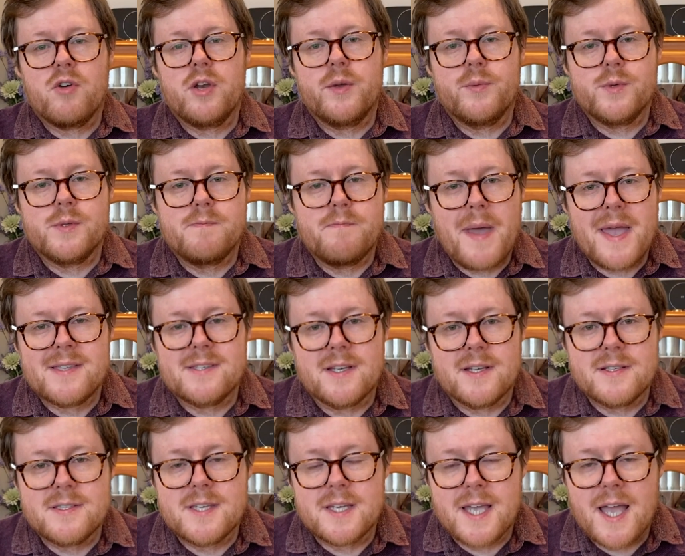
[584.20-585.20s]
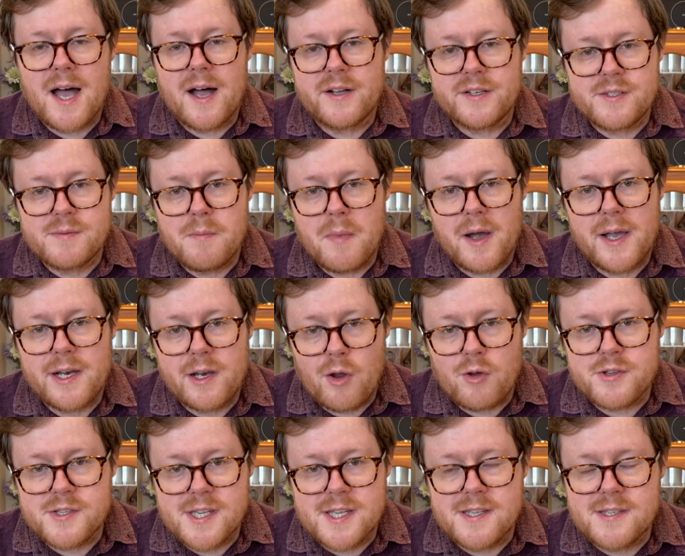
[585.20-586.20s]
it was better to cut my
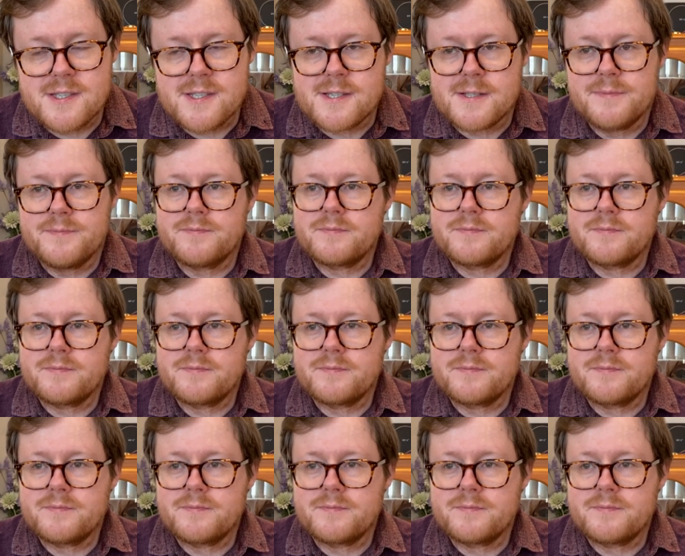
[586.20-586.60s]
losses.